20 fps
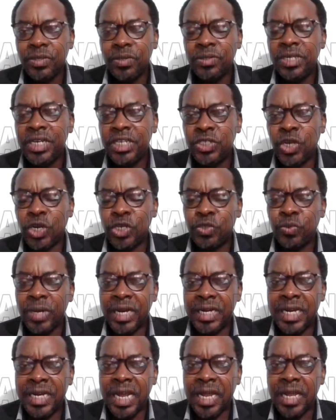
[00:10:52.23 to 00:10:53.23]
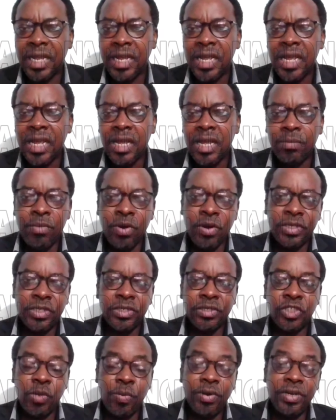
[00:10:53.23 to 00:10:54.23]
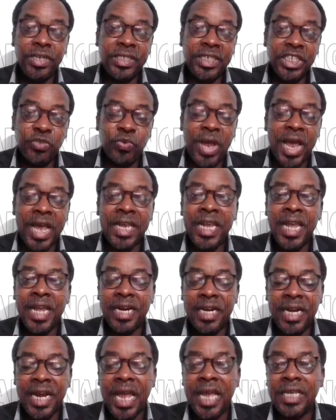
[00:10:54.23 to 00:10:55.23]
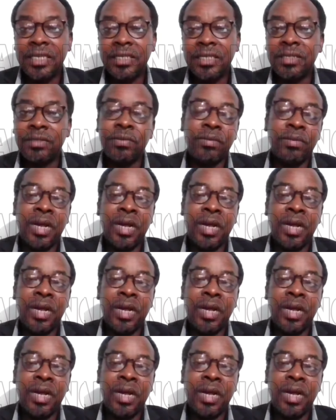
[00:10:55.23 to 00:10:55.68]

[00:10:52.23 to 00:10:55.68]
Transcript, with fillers: So the results were there. But some of the things we are hearing now is,